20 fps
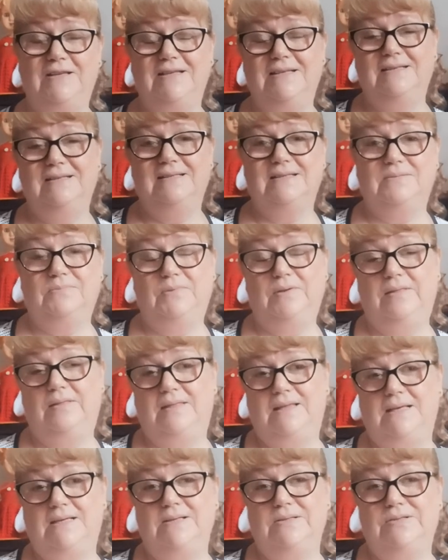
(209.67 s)
years with
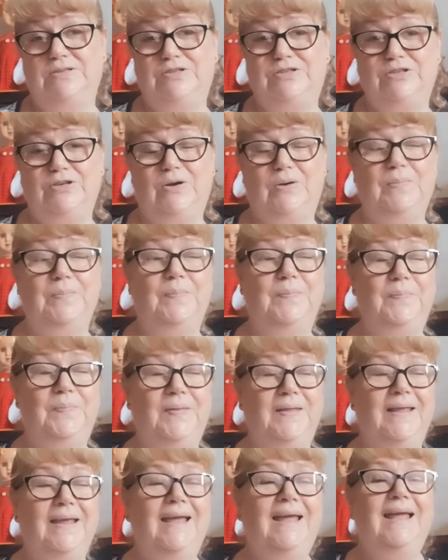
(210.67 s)
Things Job.
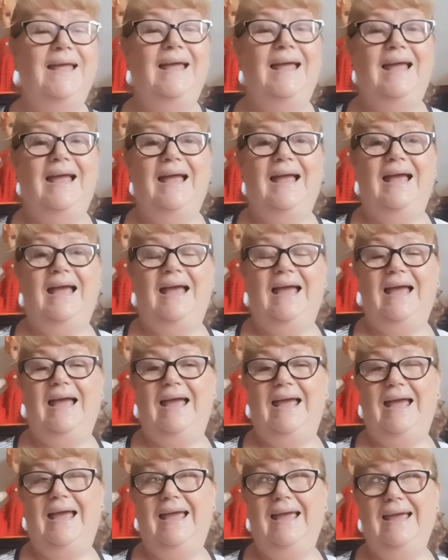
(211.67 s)

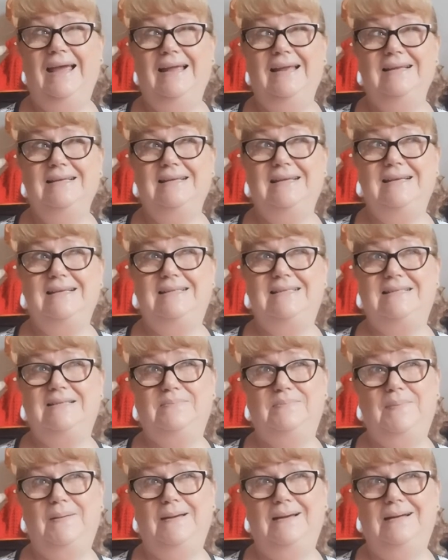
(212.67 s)
And it's
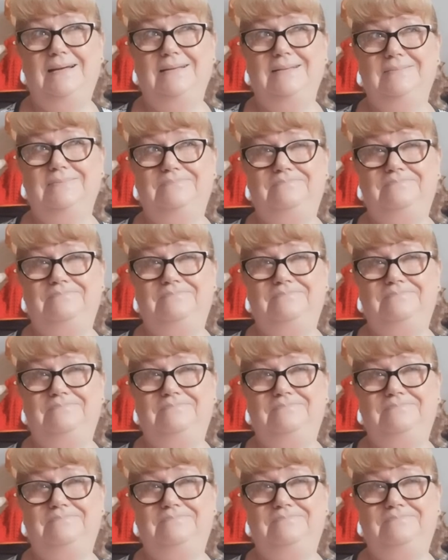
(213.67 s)
about,